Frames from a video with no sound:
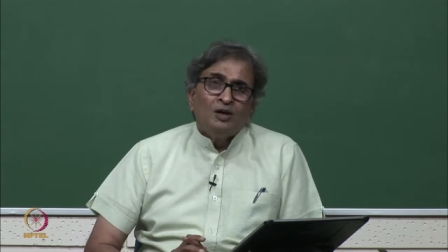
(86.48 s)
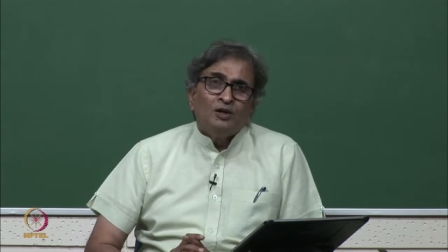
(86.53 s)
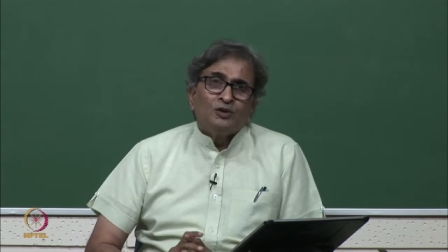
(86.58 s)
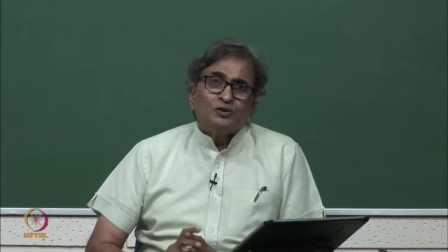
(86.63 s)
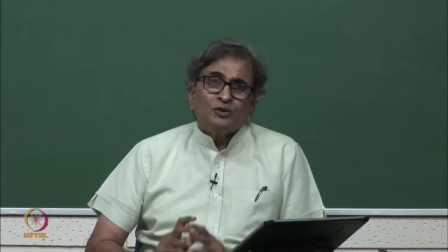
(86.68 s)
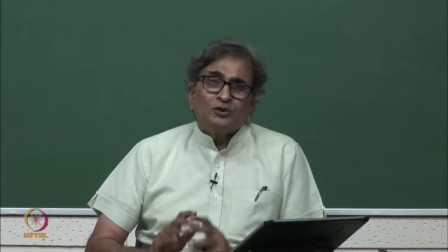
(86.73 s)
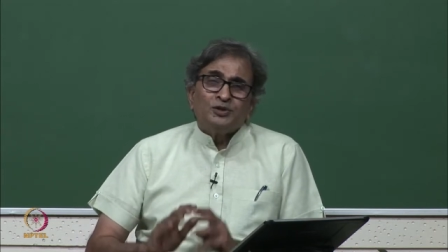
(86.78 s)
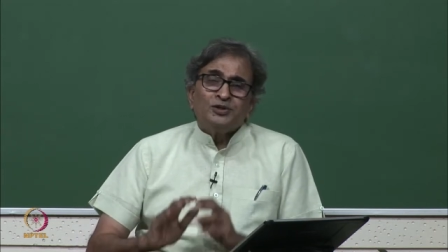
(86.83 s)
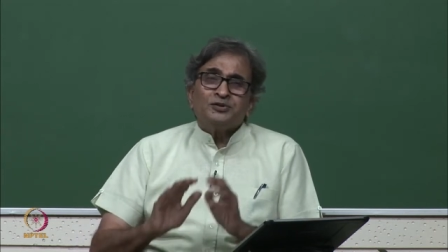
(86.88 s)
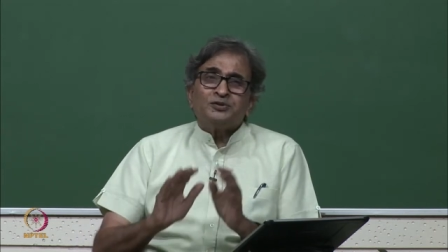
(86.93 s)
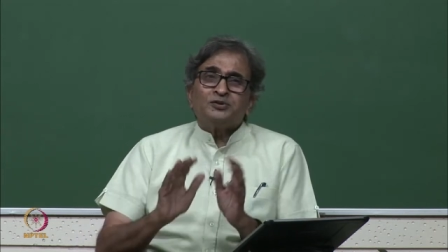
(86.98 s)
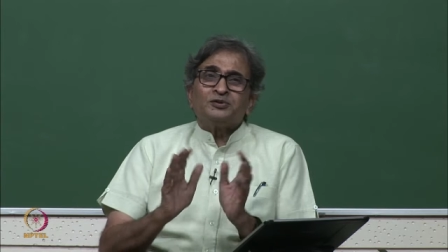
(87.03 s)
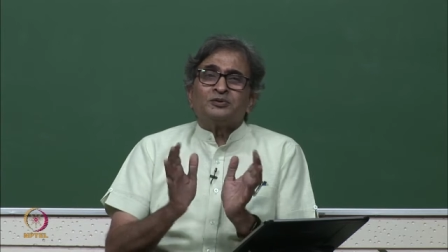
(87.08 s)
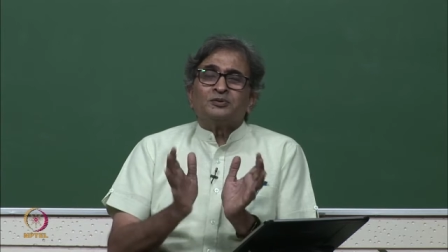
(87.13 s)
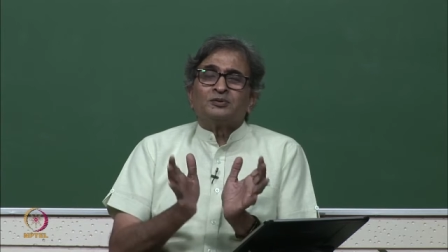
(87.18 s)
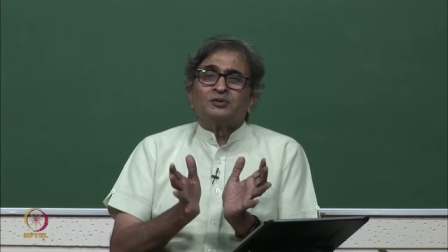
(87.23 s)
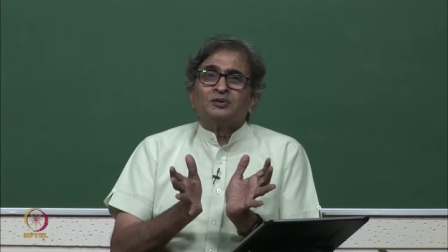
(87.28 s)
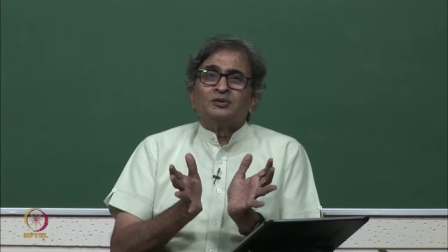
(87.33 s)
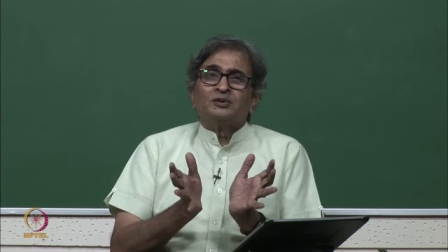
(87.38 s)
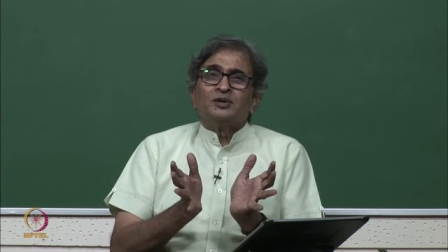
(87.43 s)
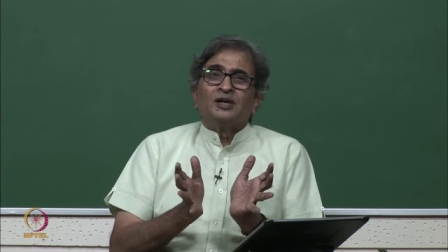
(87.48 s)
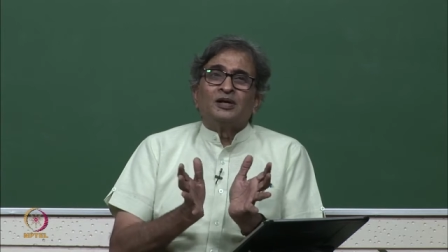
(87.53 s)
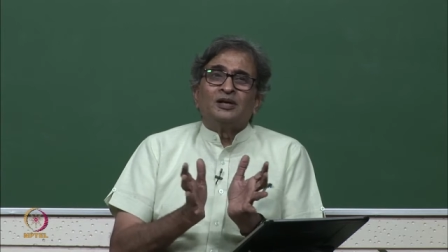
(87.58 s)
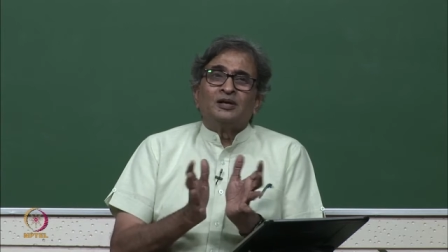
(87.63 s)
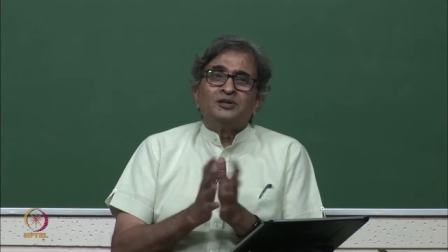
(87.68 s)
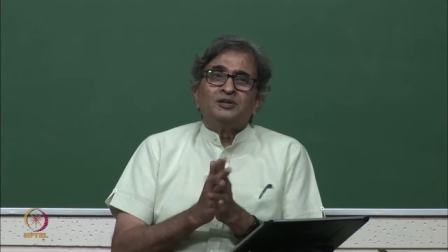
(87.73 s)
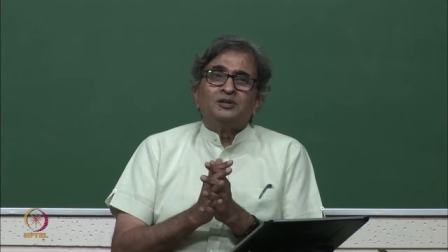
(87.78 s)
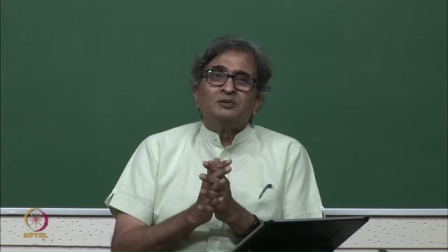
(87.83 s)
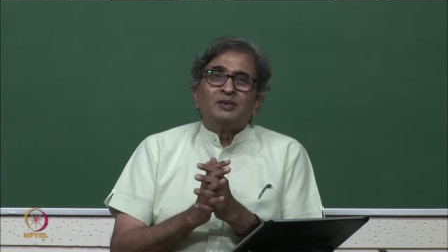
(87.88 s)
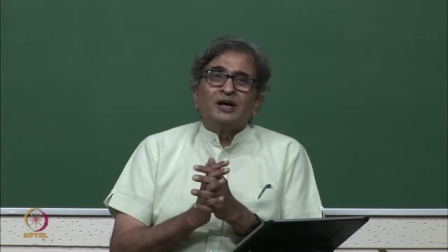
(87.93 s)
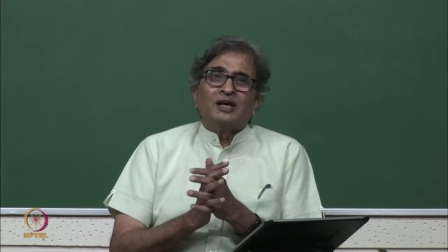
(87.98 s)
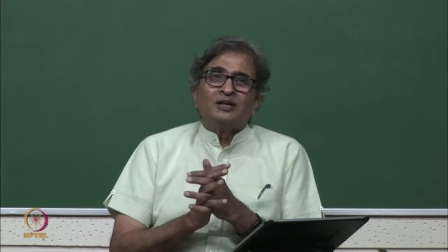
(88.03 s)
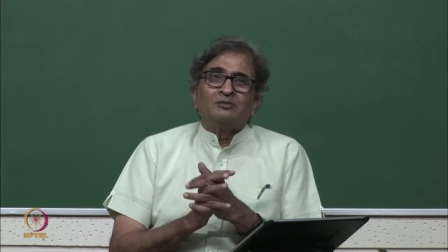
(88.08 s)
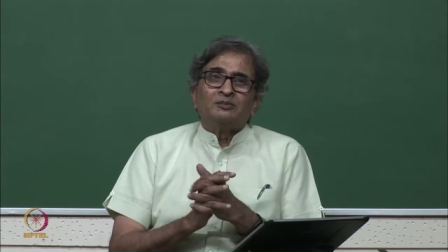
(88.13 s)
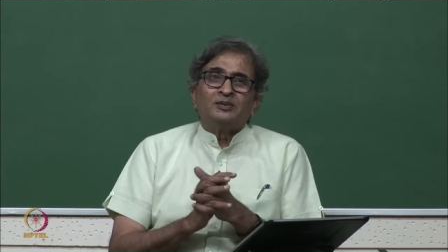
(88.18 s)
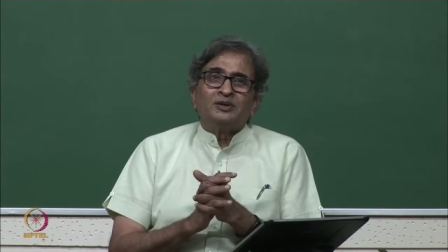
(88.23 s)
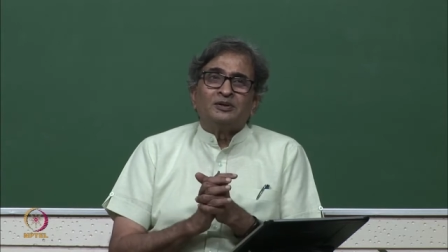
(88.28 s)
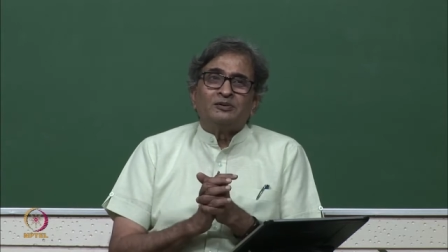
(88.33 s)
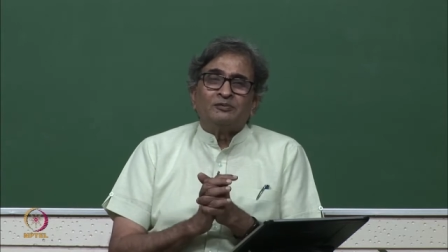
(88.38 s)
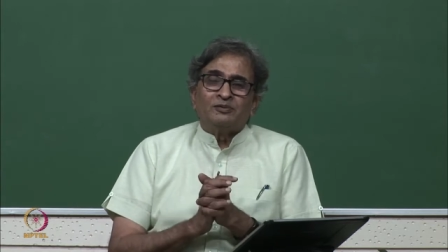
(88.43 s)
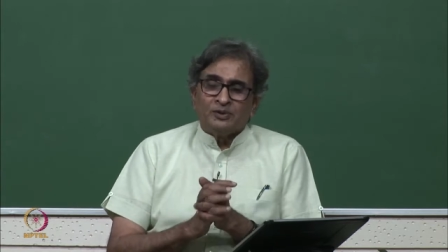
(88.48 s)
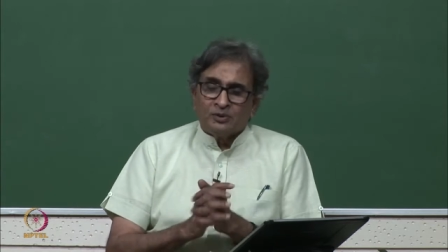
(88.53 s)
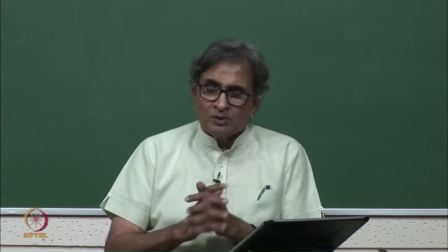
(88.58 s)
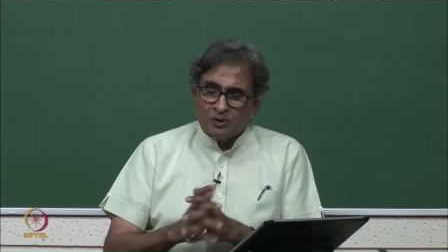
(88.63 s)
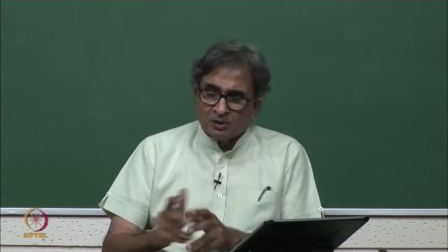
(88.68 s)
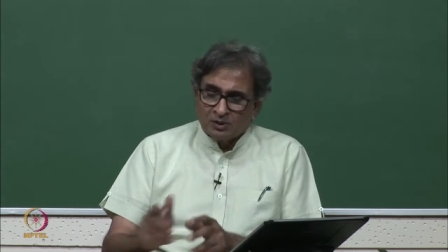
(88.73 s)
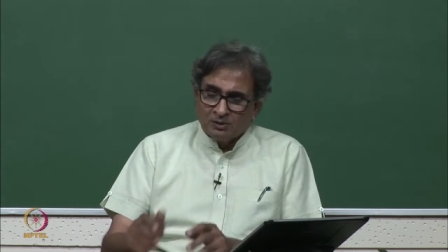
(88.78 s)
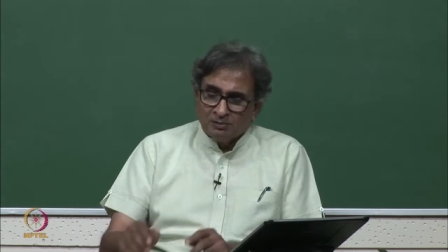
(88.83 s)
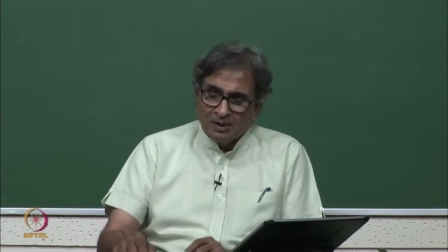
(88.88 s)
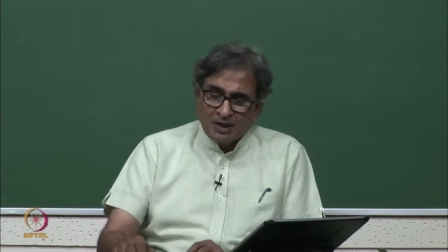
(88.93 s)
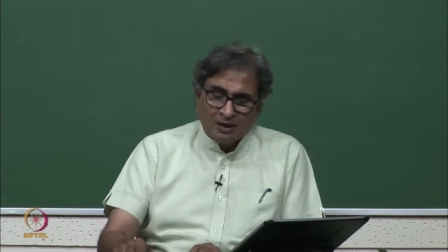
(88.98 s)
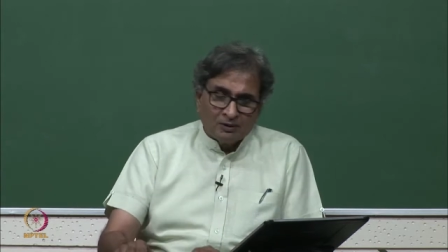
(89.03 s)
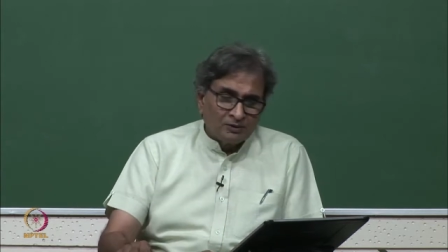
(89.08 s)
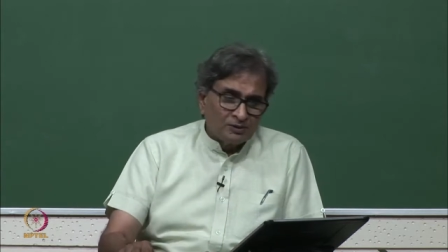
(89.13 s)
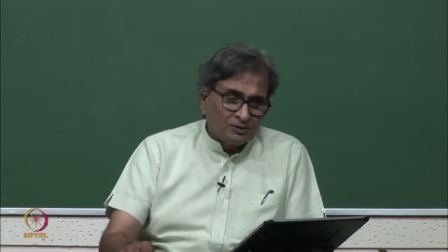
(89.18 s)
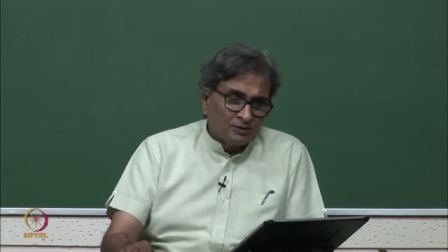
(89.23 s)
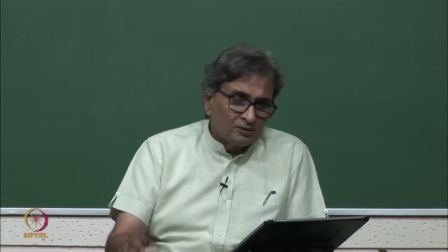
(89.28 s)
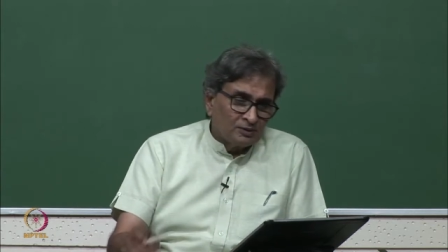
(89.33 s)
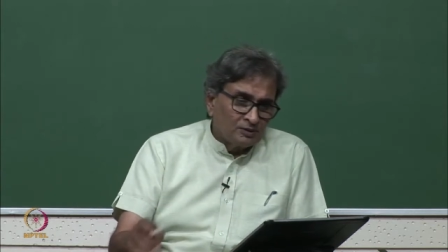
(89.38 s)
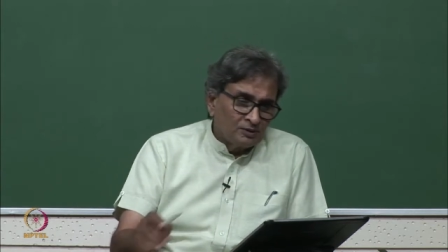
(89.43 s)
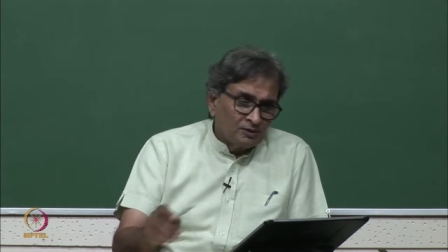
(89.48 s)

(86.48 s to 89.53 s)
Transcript: So, this energy management we talked about